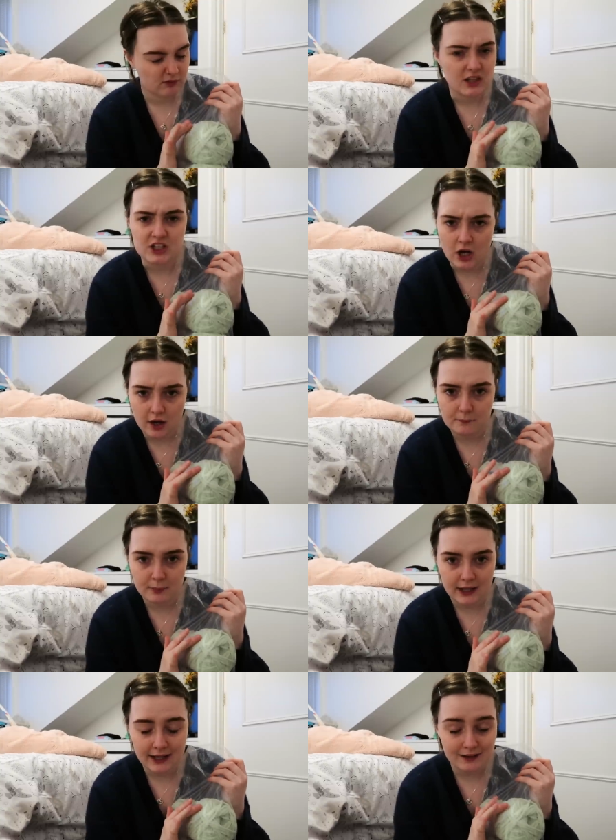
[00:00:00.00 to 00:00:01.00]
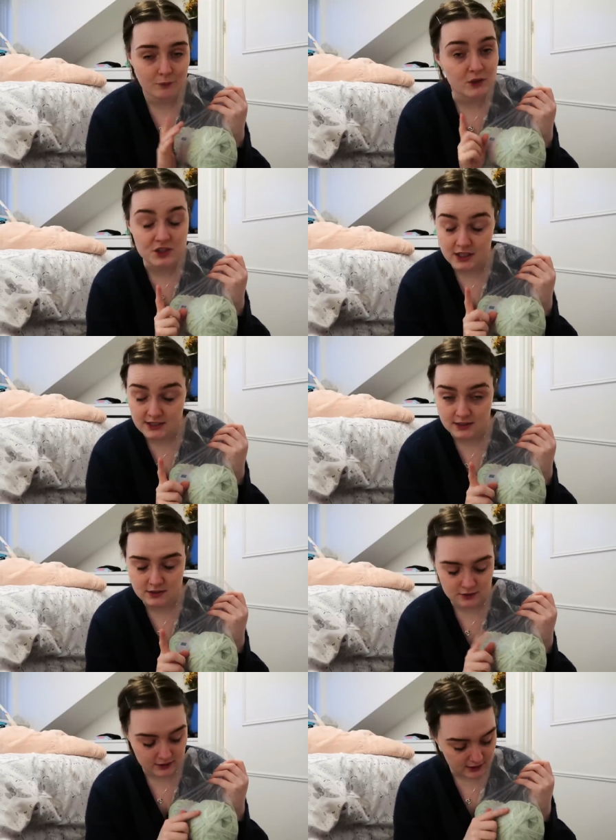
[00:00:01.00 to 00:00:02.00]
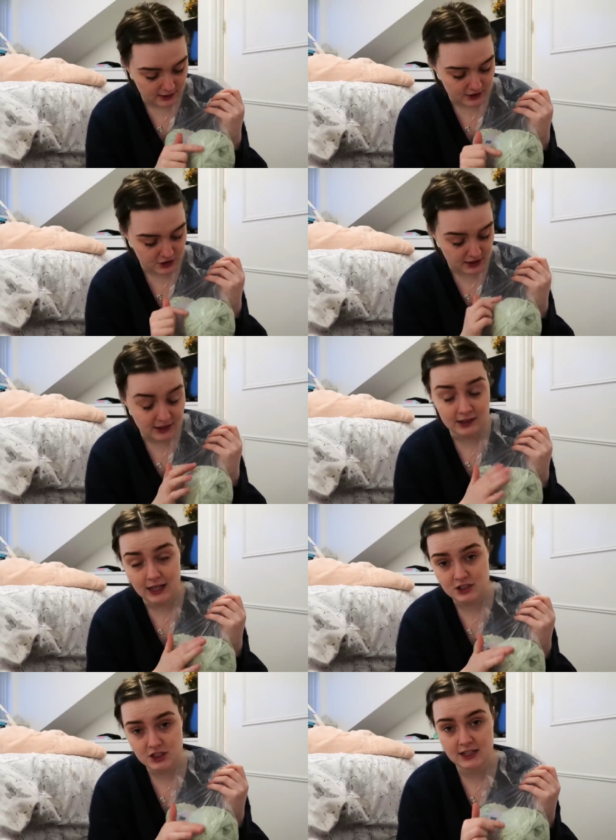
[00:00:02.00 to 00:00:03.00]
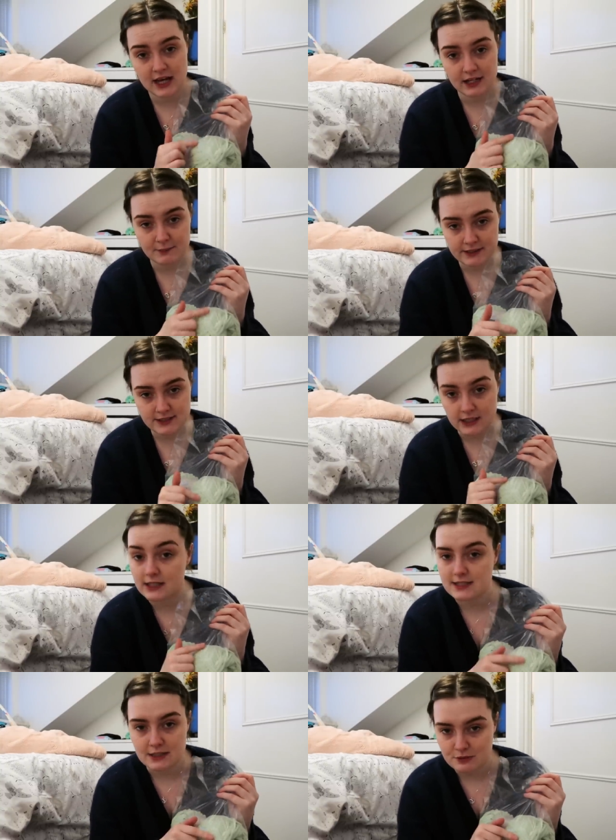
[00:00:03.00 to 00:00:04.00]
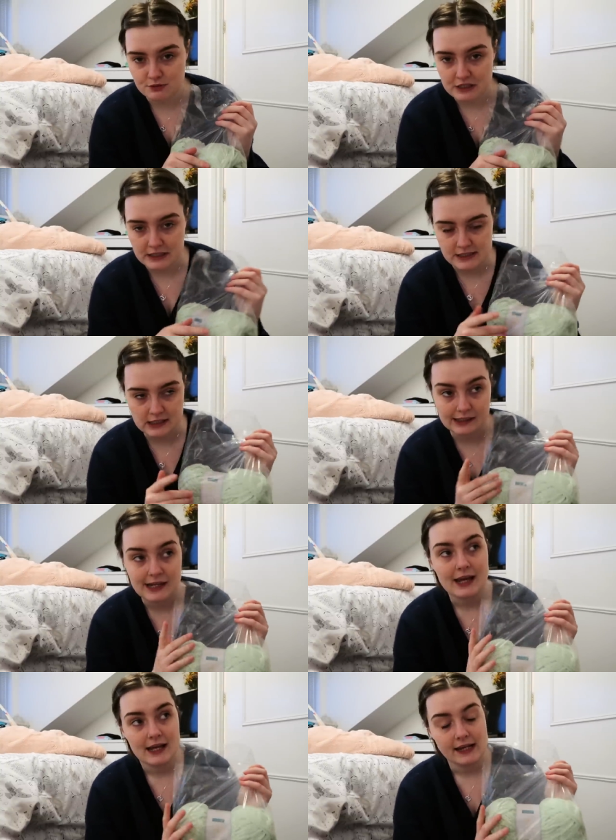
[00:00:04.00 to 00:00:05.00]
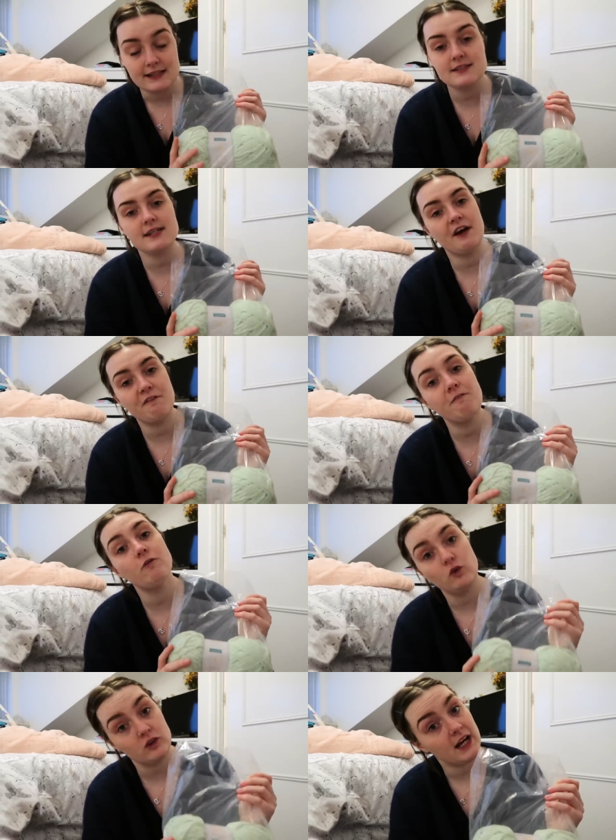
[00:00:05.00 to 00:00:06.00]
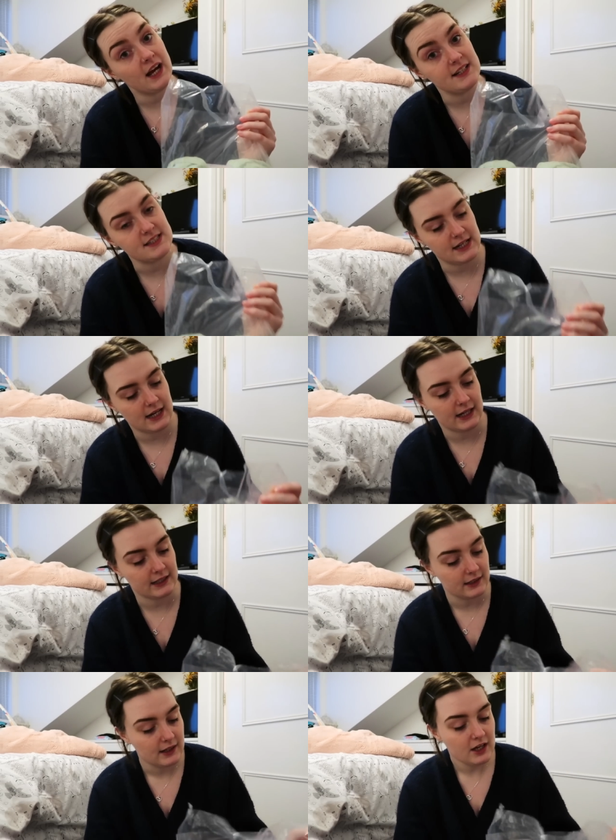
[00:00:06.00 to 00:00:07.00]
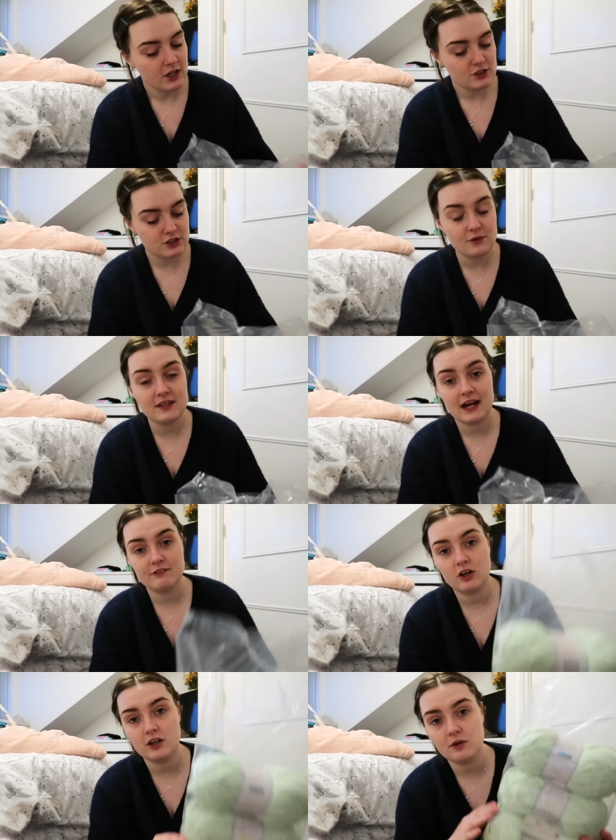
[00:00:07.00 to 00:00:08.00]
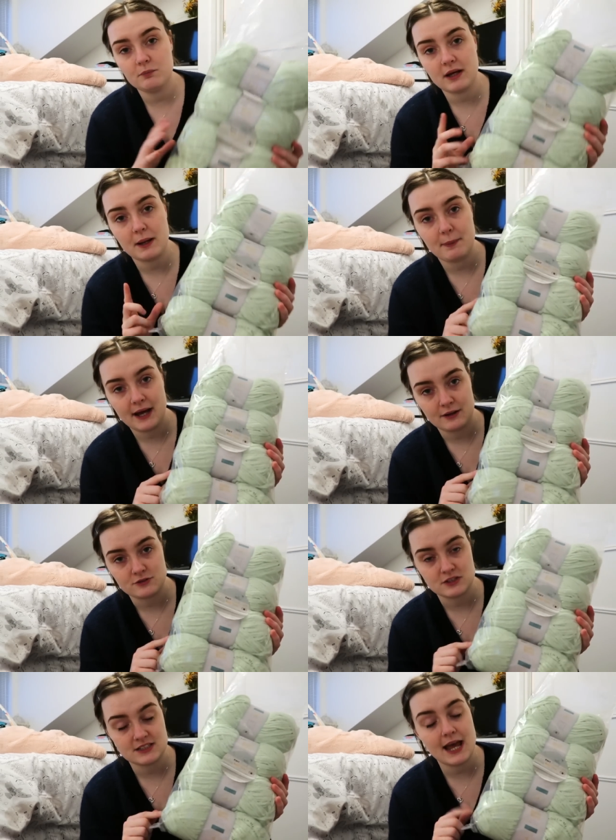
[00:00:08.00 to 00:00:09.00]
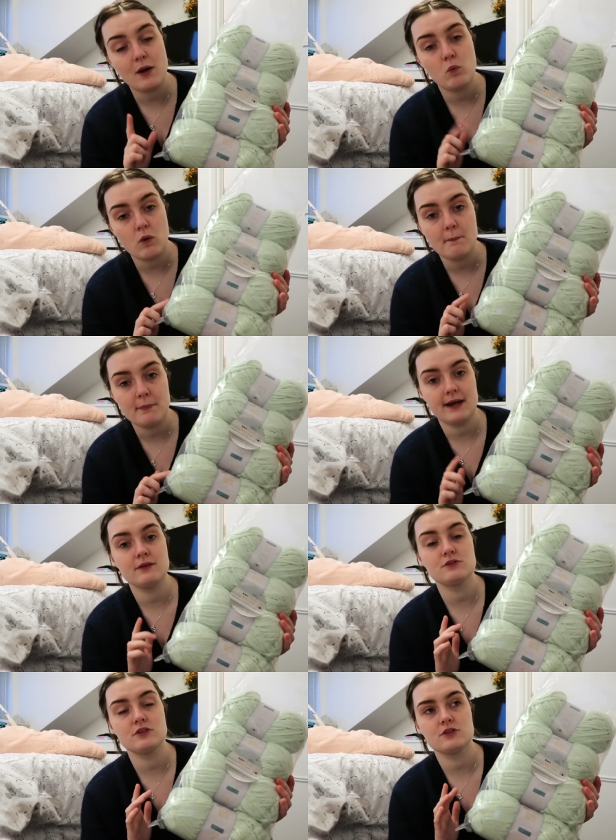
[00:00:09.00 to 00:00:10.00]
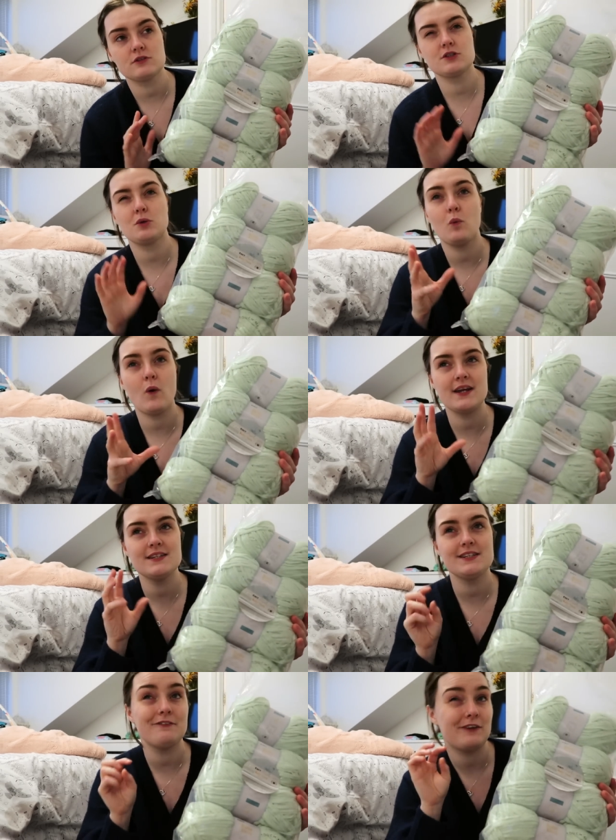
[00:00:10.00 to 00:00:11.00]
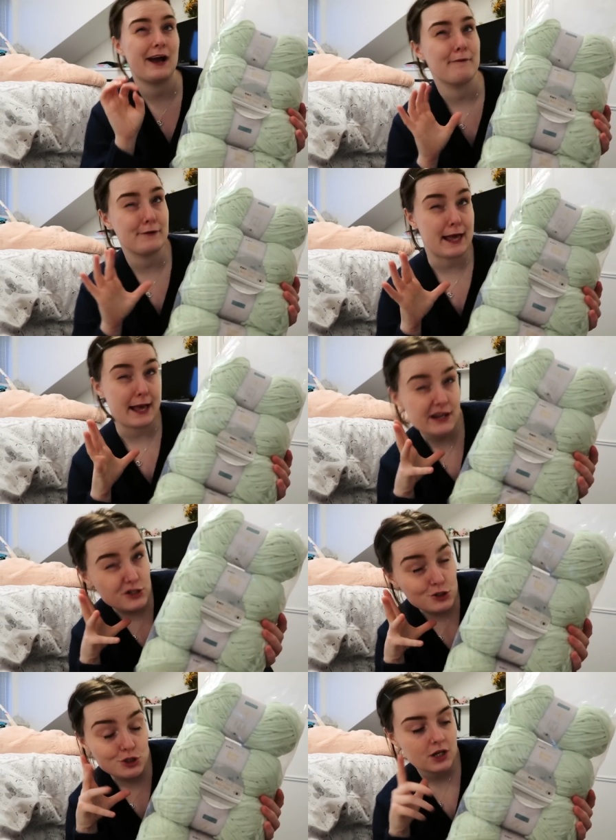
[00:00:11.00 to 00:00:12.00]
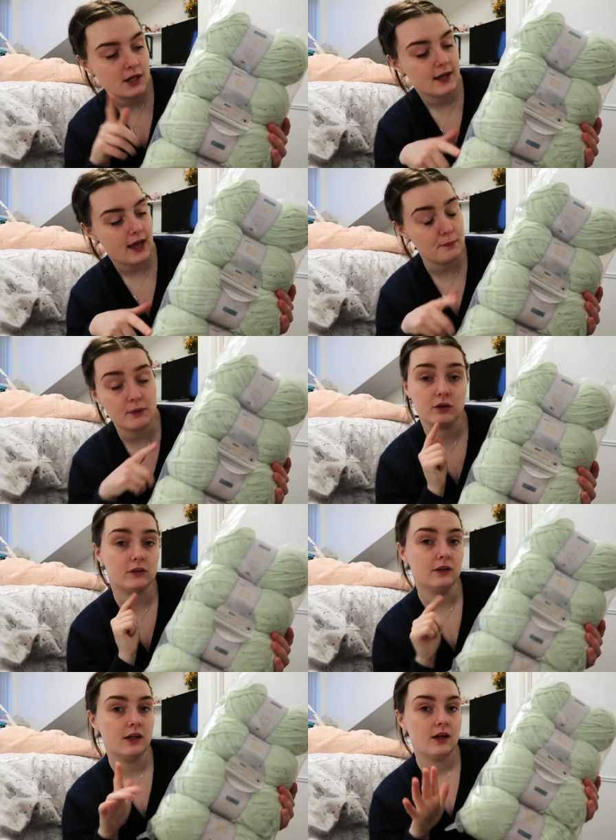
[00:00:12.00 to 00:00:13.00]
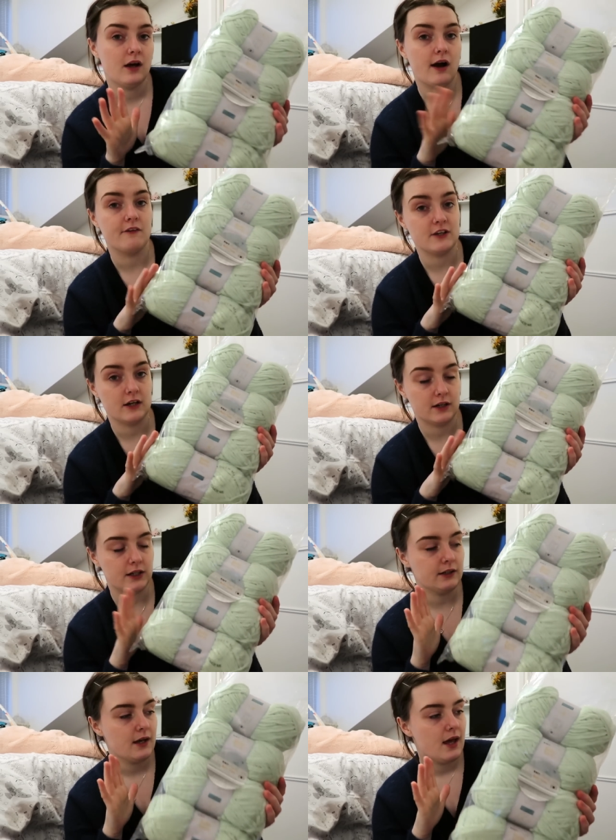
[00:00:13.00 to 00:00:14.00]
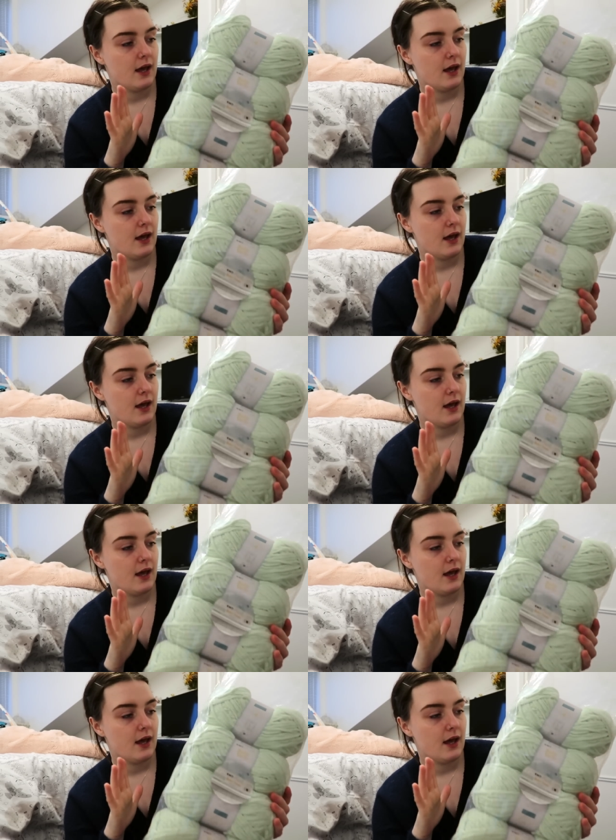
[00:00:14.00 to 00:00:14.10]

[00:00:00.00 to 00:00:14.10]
yarn pack, which they didn't do that last year. Last year they had a big sticker that said it was 3 It is now 4 99 So they have gone up by a pound. It's now £1.99 25-ish a ball of yarn.